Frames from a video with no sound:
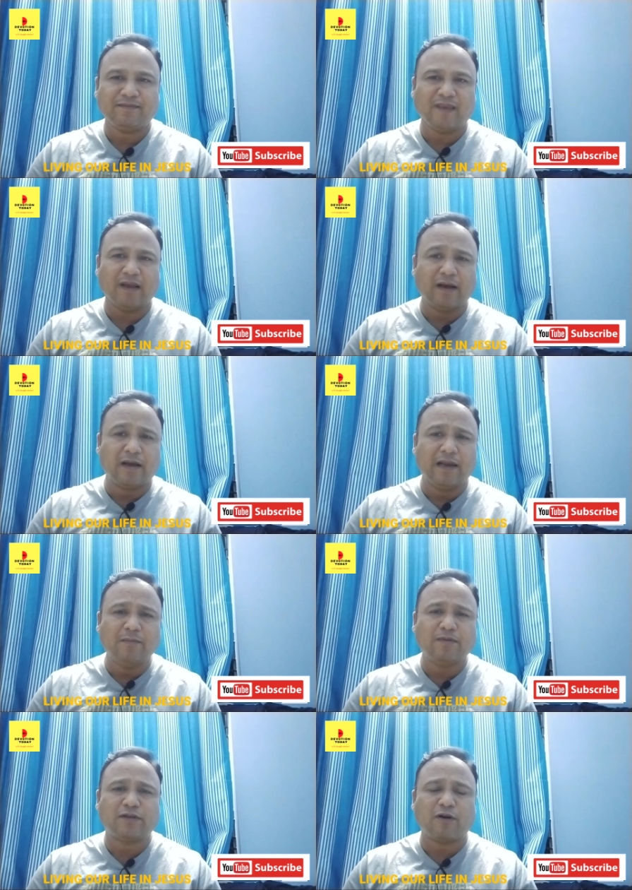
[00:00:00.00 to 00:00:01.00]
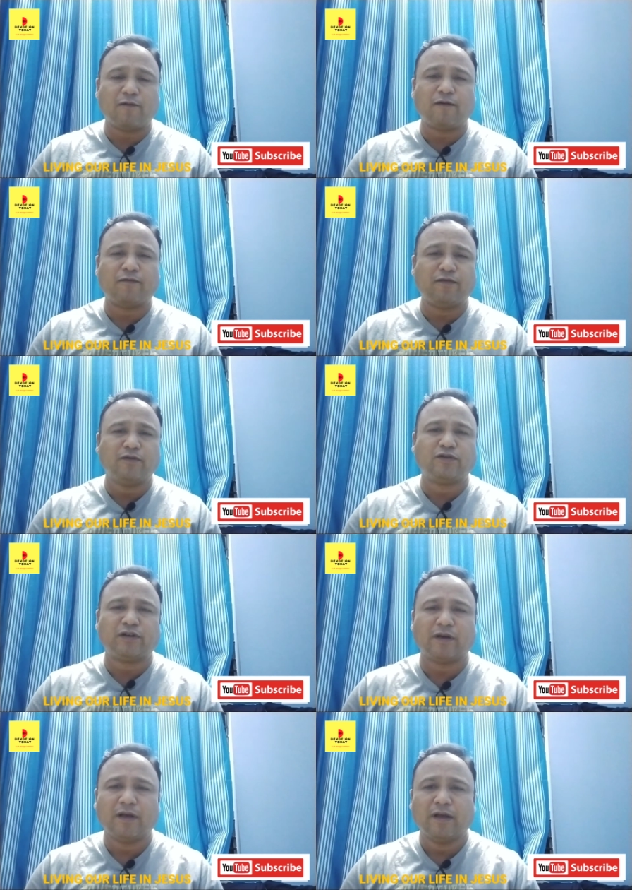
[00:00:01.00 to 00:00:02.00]
a glimpse of a
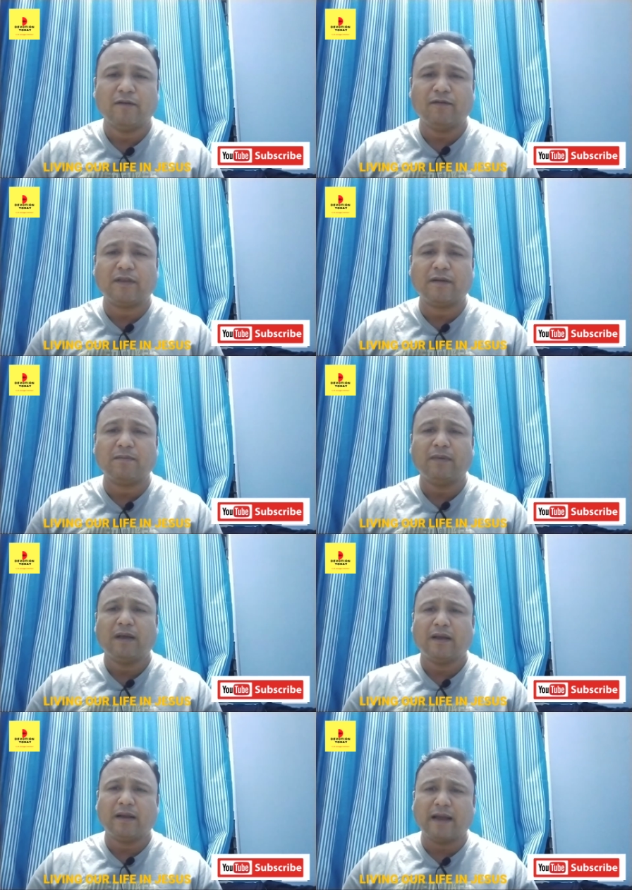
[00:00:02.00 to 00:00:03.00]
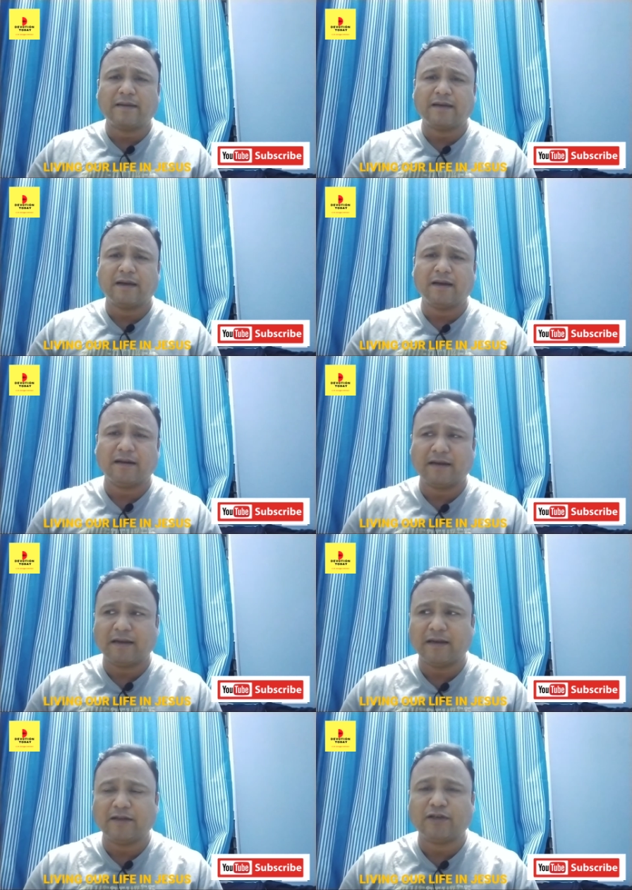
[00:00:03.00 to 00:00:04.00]
future with Him in eternity
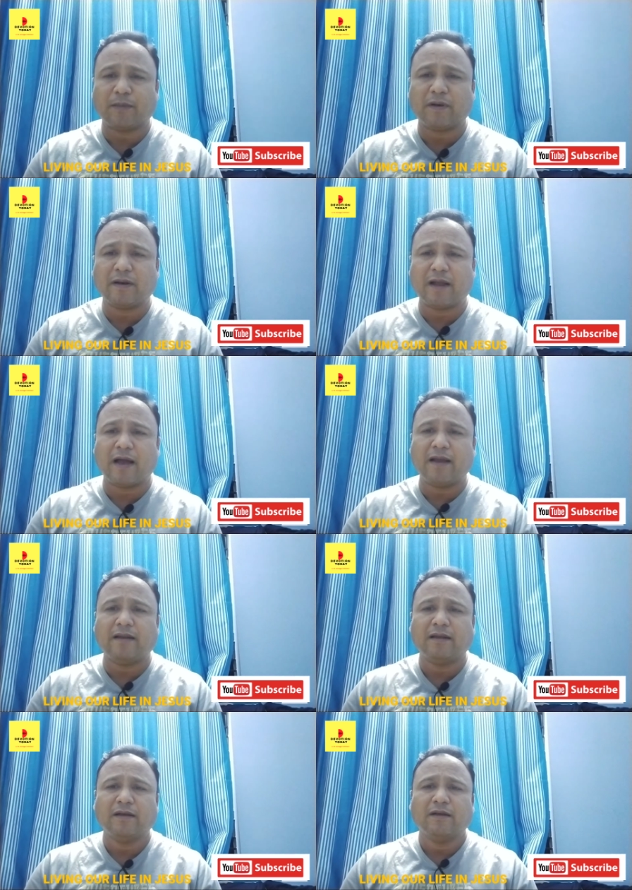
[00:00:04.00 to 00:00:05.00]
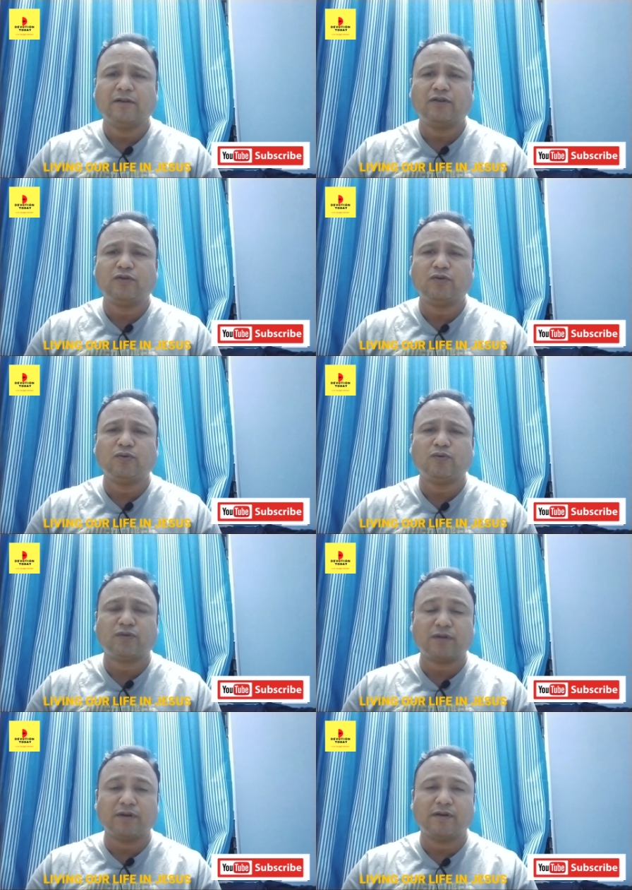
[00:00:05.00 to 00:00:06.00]
in chapter 9, 2 to
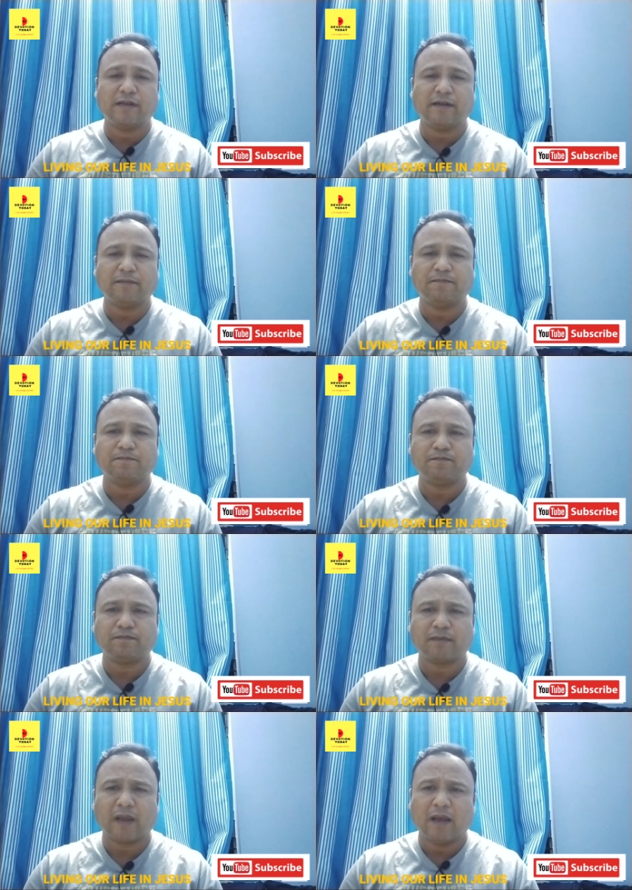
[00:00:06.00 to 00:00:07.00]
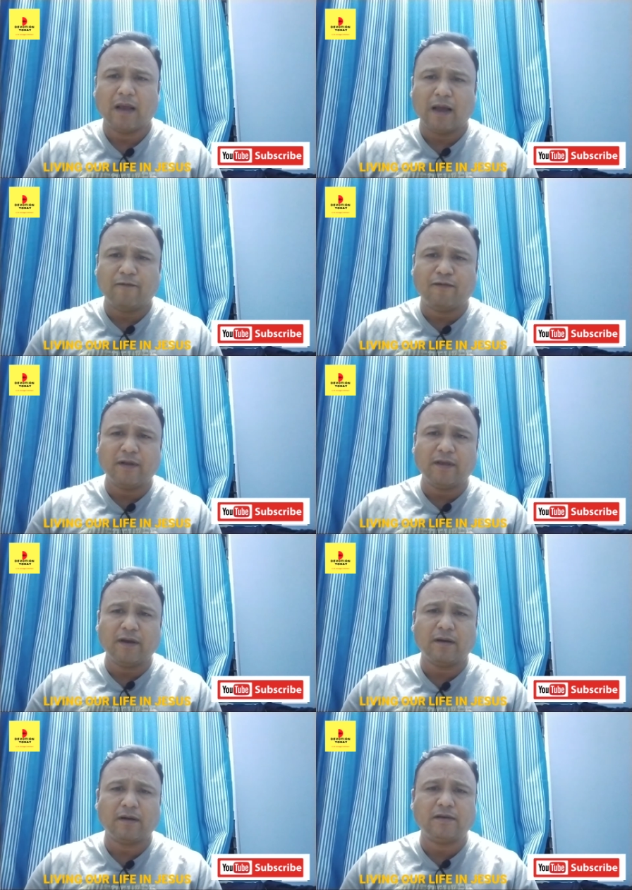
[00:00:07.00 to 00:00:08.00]
13. And
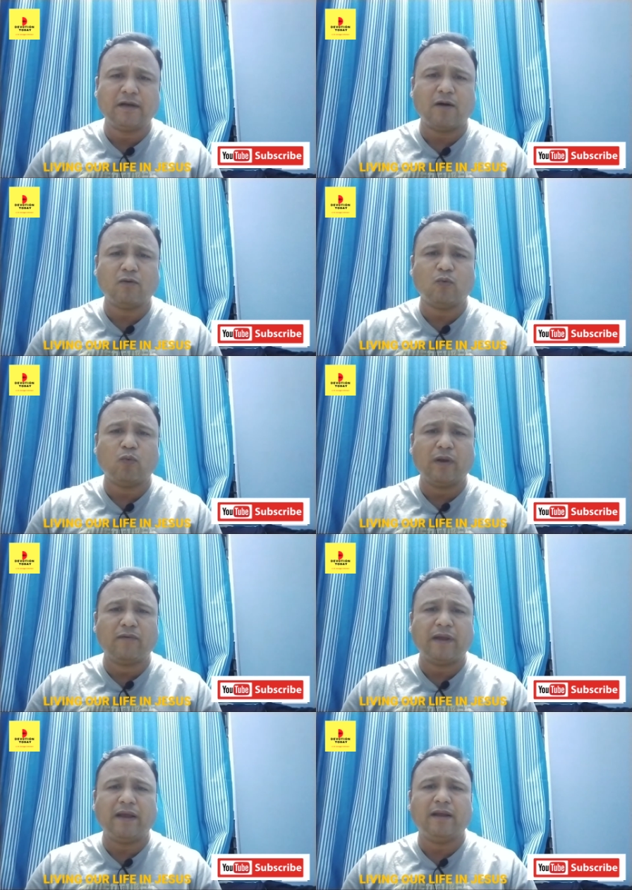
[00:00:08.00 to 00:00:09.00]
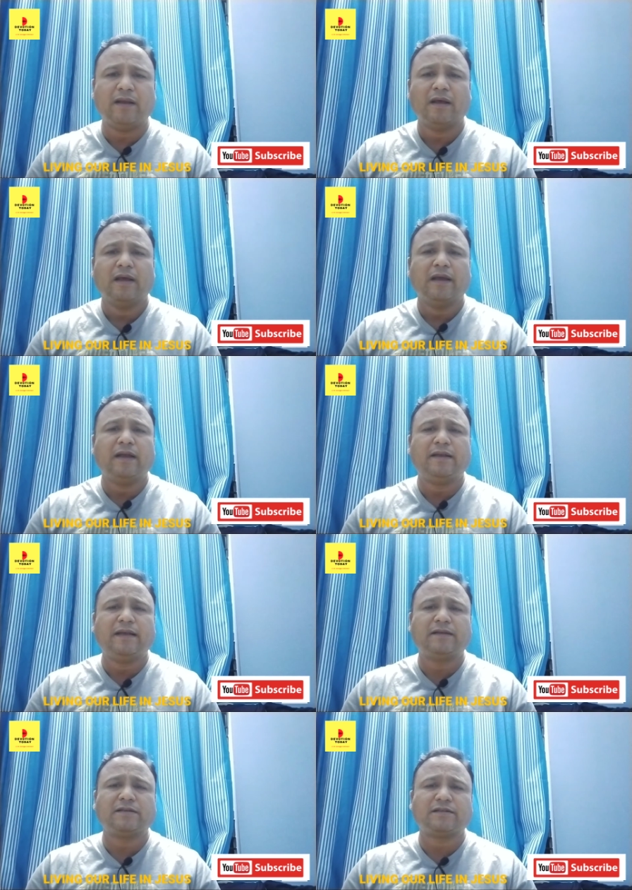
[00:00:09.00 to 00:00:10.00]
further down, we read, He
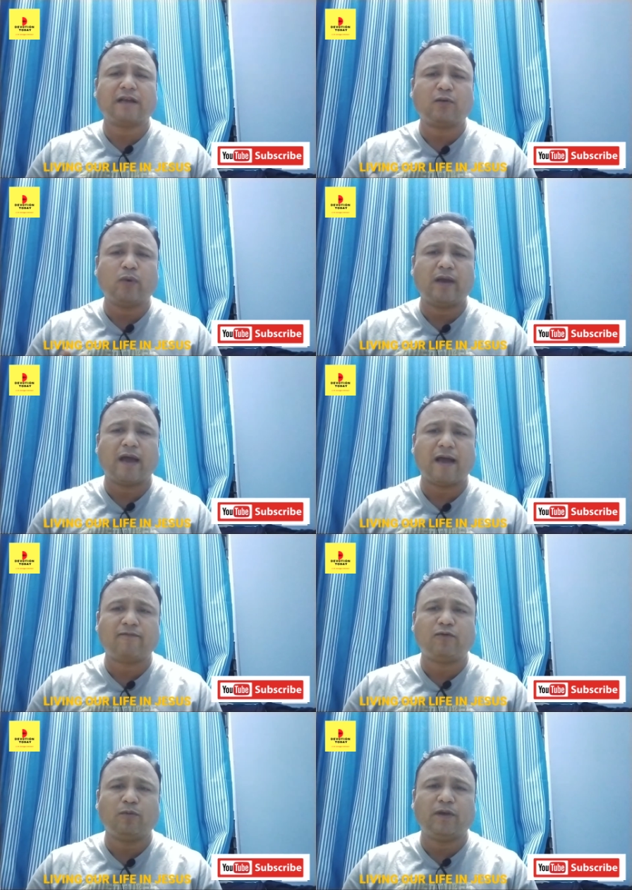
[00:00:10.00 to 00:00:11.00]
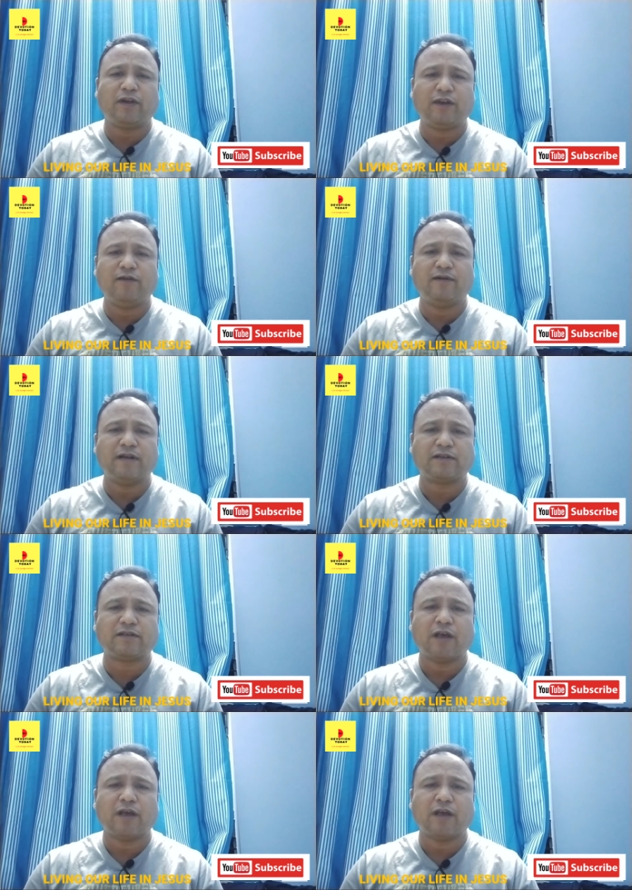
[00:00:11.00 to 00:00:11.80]
teaches that we have to be curious,